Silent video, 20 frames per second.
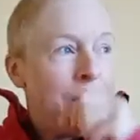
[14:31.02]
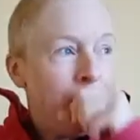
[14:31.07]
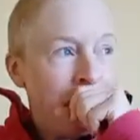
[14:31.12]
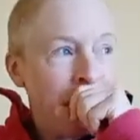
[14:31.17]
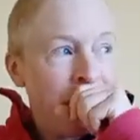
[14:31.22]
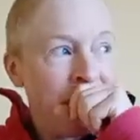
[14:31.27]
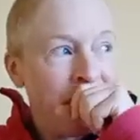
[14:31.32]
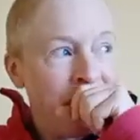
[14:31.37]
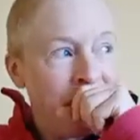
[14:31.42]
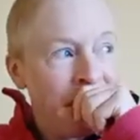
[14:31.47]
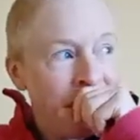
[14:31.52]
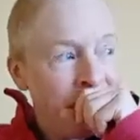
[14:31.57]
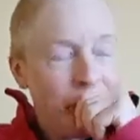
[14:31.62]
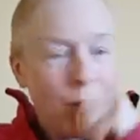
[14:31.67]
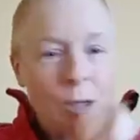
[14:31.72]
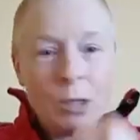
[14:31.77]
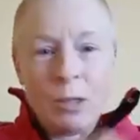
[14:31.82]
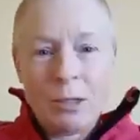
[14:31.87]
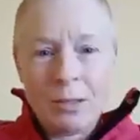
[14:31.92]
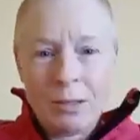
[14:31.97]

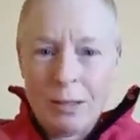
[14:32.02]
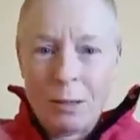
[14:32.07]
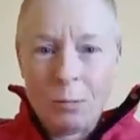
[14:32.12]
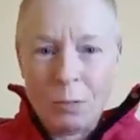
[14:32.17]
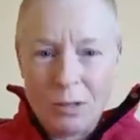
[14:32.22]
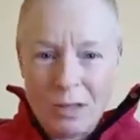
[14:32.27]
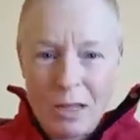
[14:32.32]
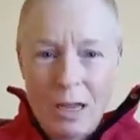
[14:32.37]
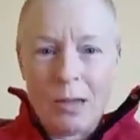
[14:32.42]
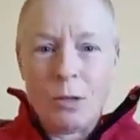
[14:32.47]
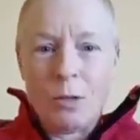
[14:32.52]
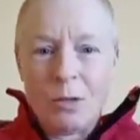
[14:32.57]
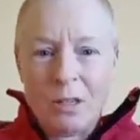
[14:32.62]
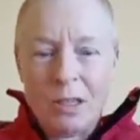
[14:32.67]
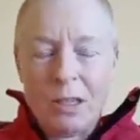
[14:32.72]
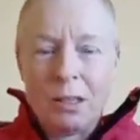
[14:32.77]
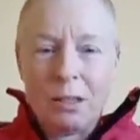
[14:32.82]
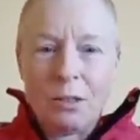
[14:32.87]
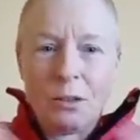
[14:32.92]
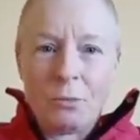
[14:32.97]
because it was our New
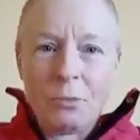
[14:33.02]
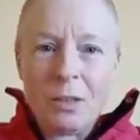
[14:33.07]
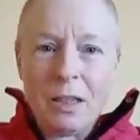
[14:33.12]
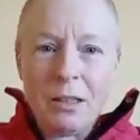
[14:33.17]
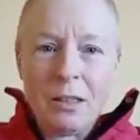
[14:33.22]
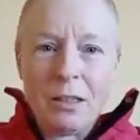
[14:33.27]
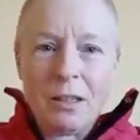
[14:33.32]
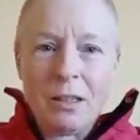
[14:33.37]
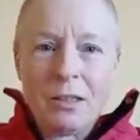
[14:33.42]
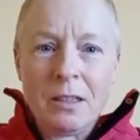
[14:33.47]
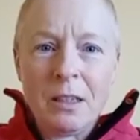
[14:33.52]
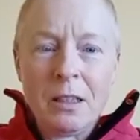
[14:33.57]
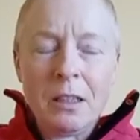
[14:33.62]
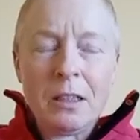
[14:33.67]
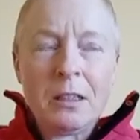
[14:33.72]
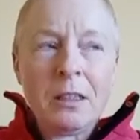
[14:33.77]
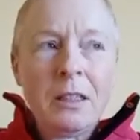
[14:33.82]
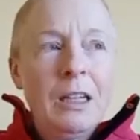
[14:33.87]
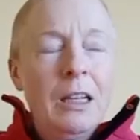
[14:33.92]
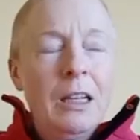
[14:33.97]
Zealand director that did it.